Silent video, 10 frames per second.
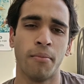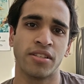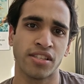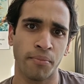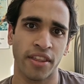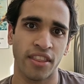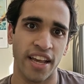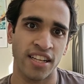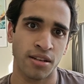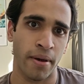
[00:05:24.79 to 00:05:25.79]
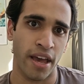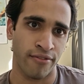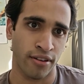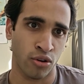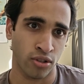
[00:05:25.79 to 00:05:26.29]
But something that is a bit
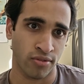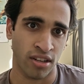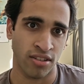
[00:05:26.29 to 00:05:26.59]
of a cause for